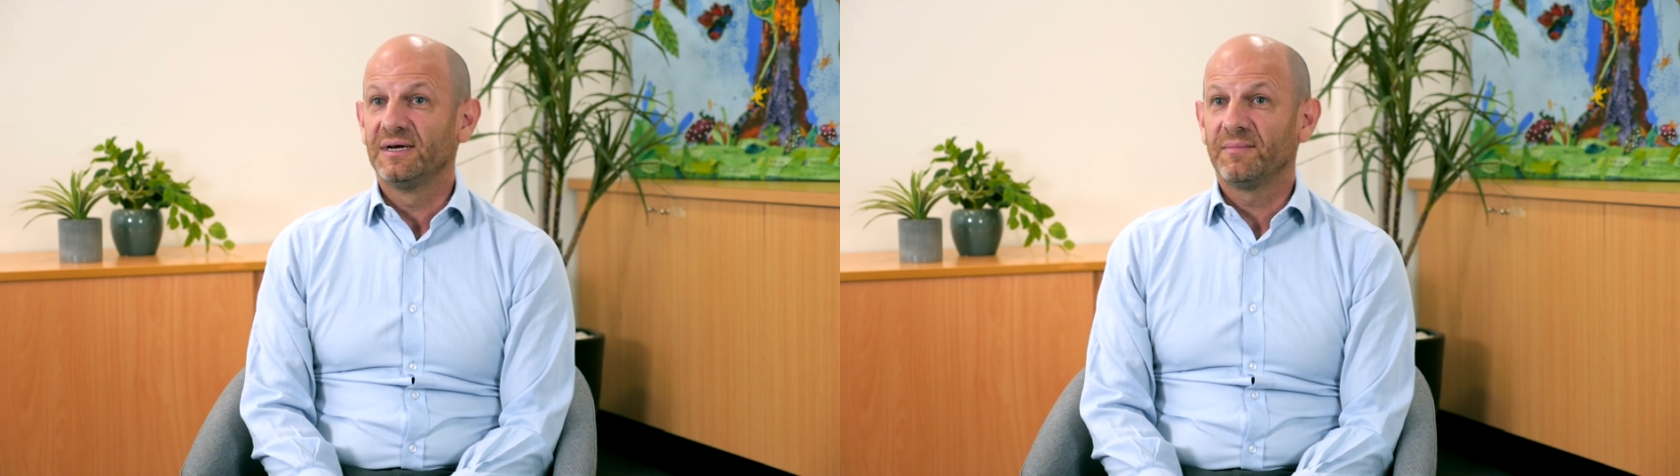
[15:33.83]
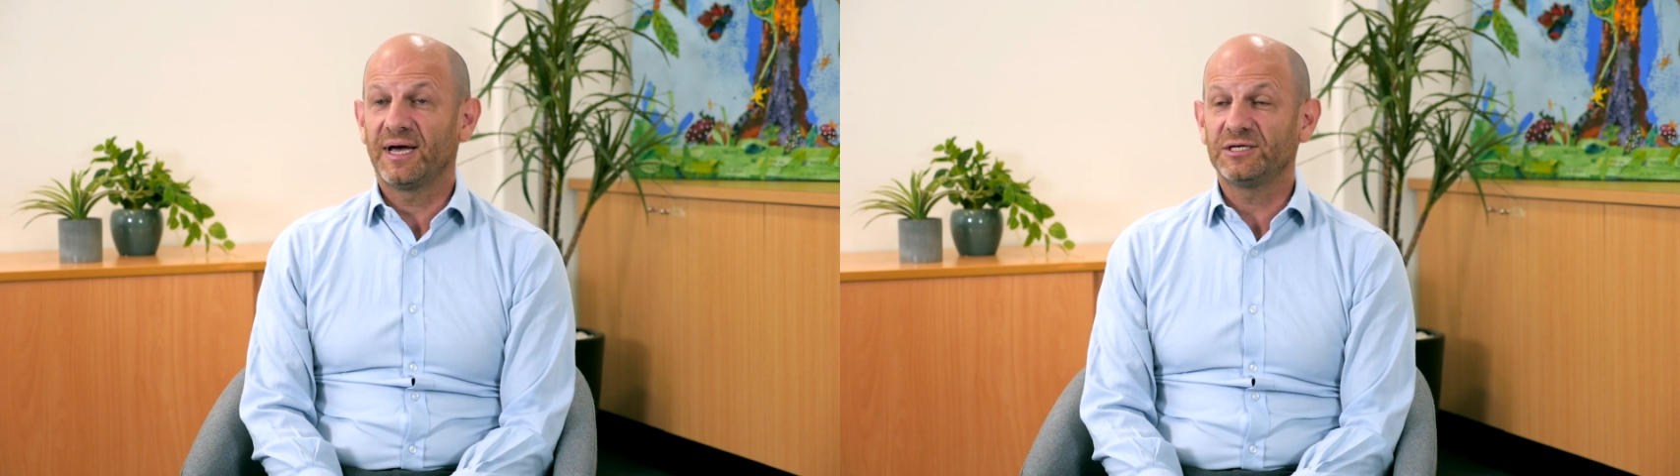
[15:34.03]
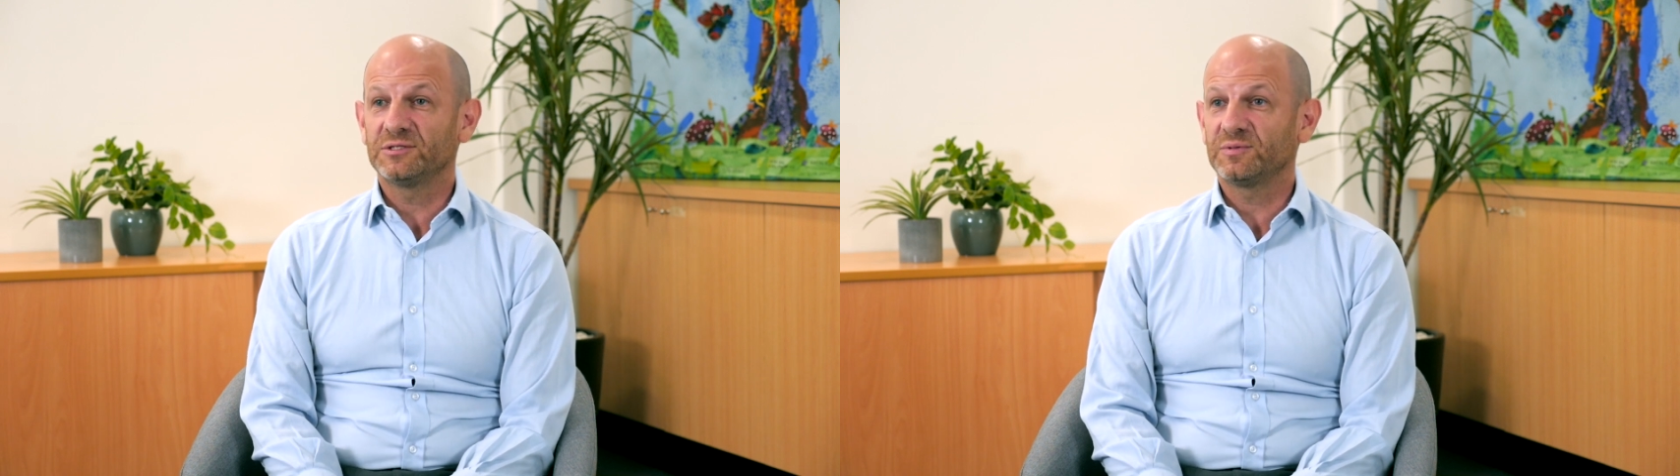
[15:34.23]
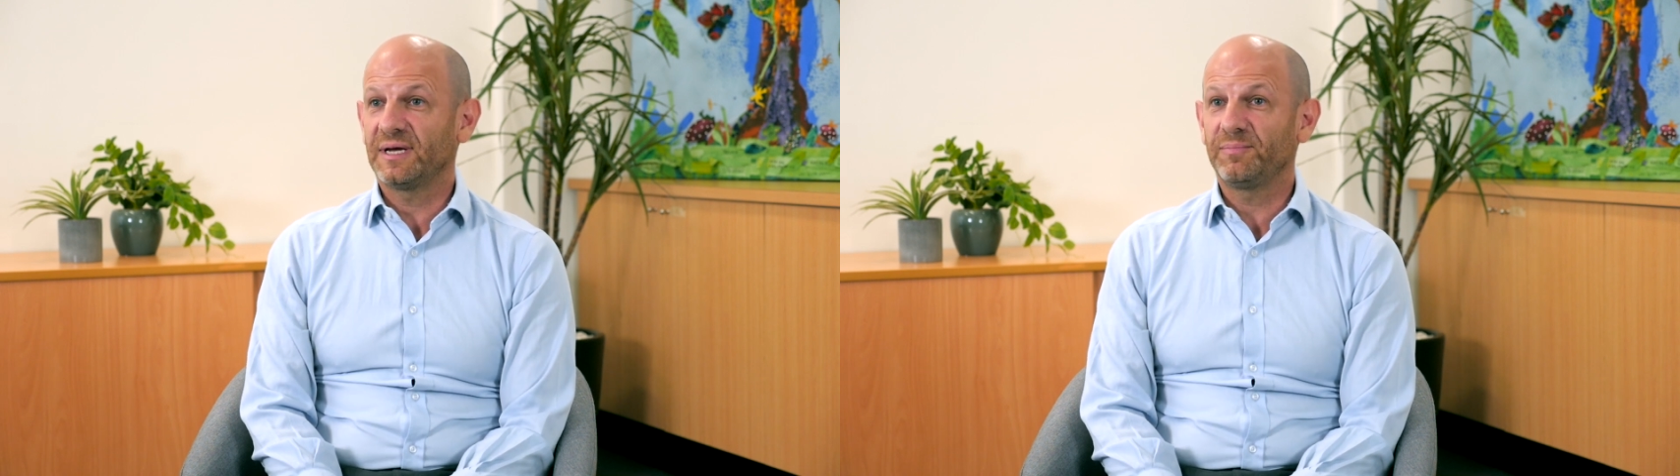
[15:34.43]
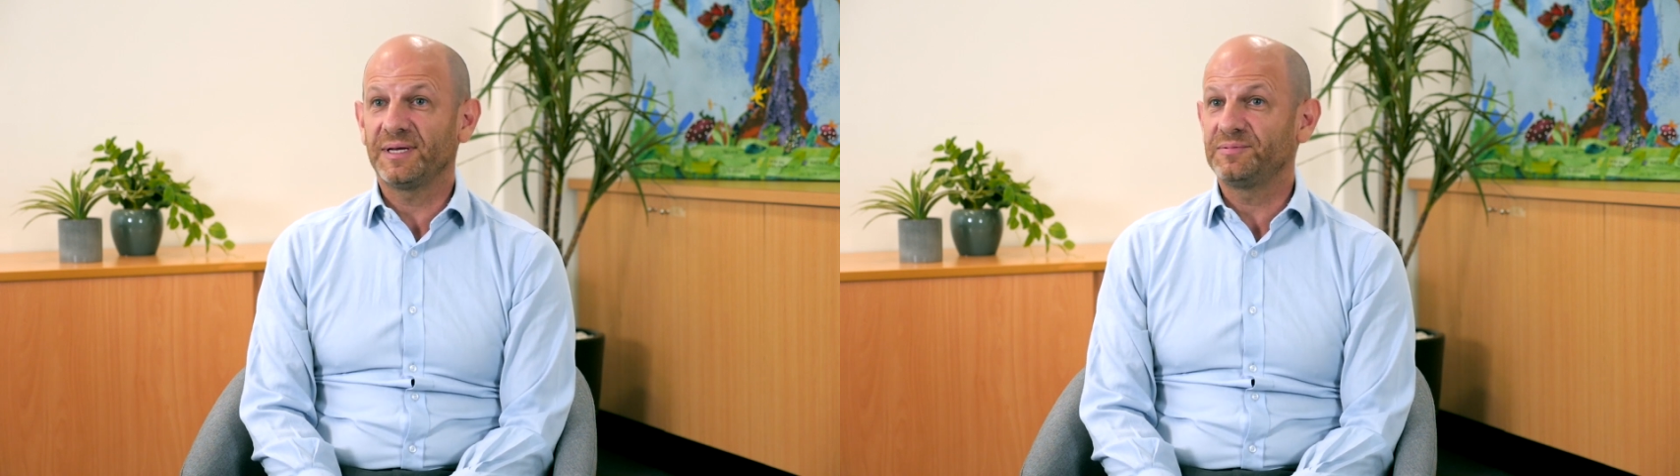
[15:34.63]
patients with
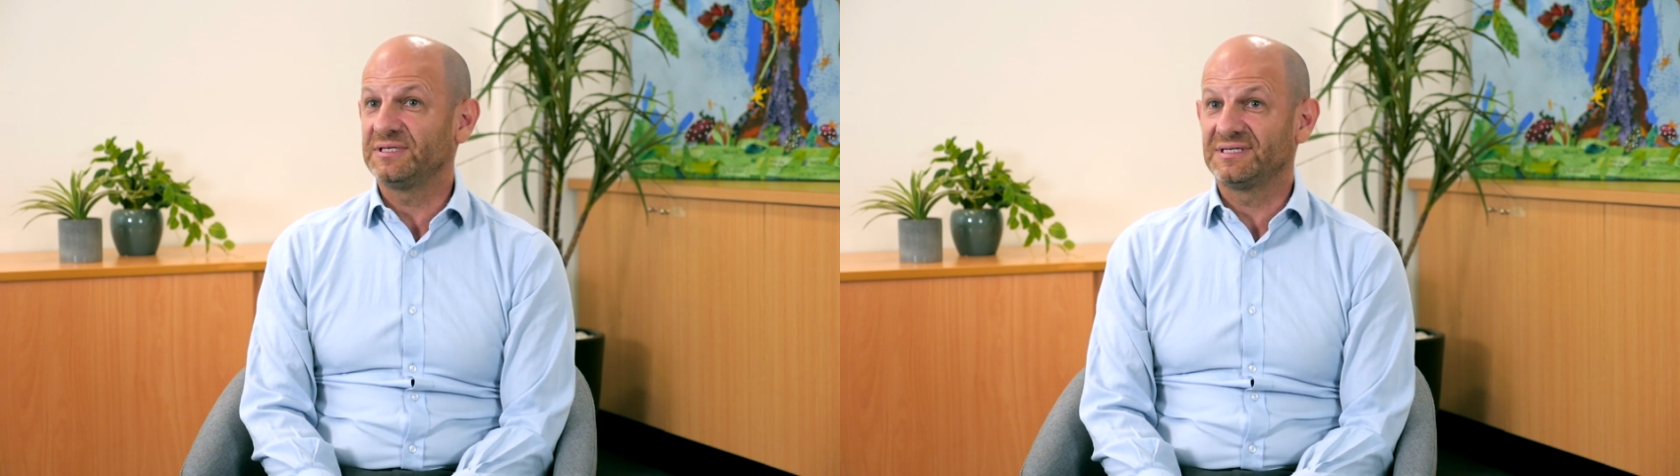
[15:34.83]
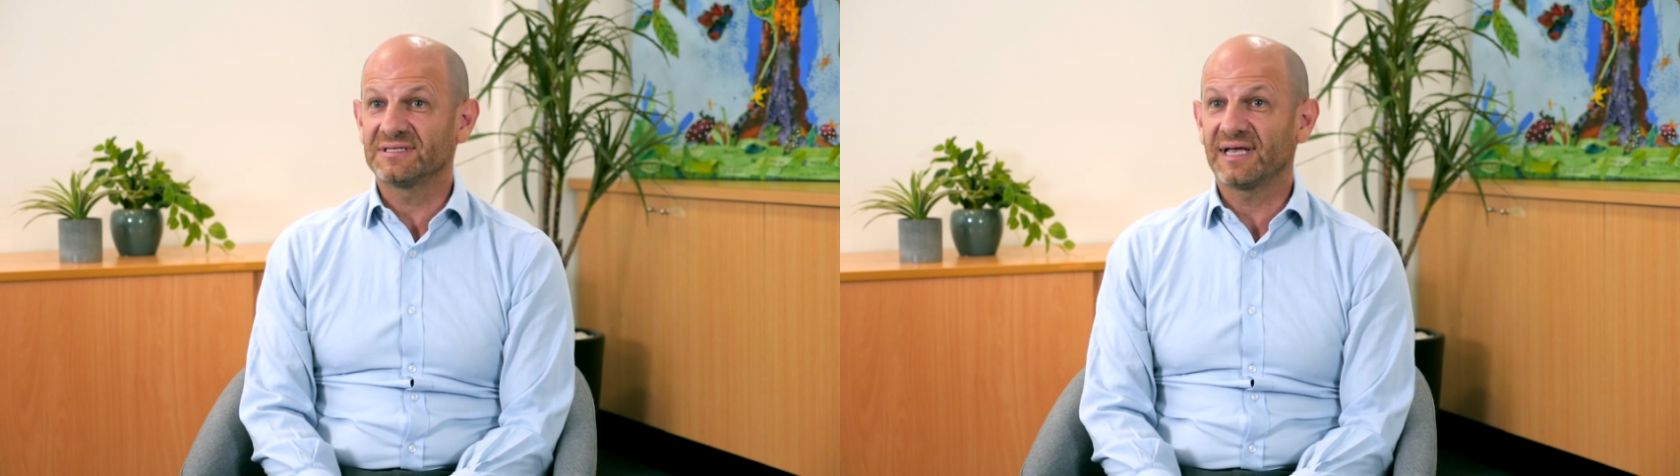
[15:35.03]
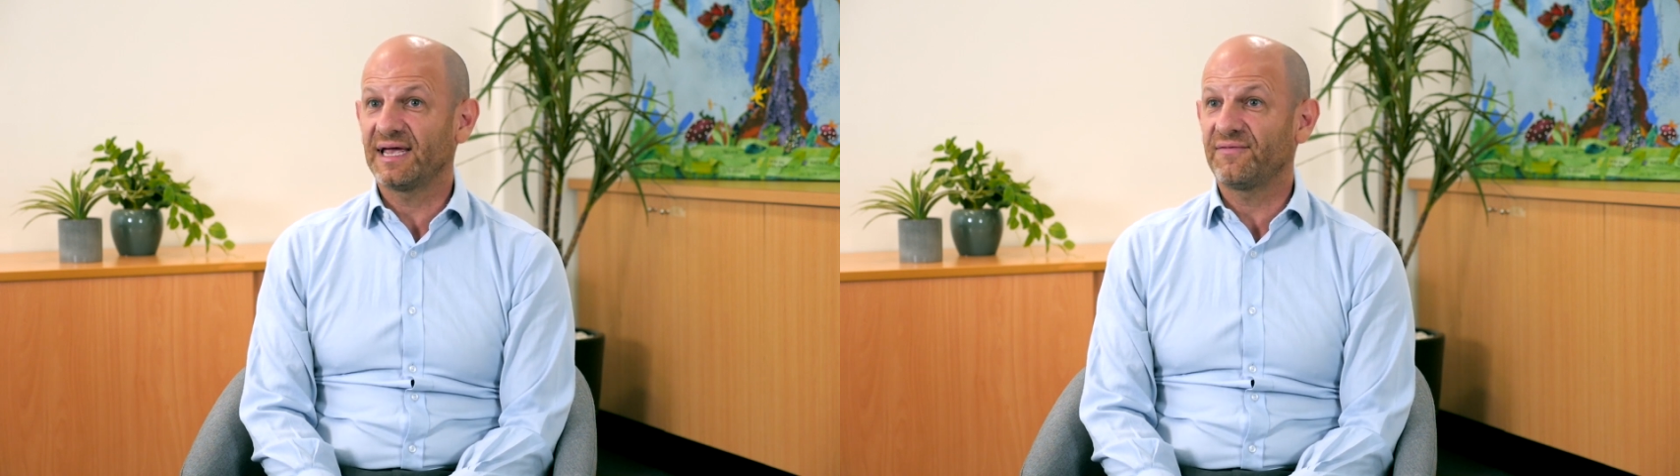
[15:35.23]
epilepsy, just like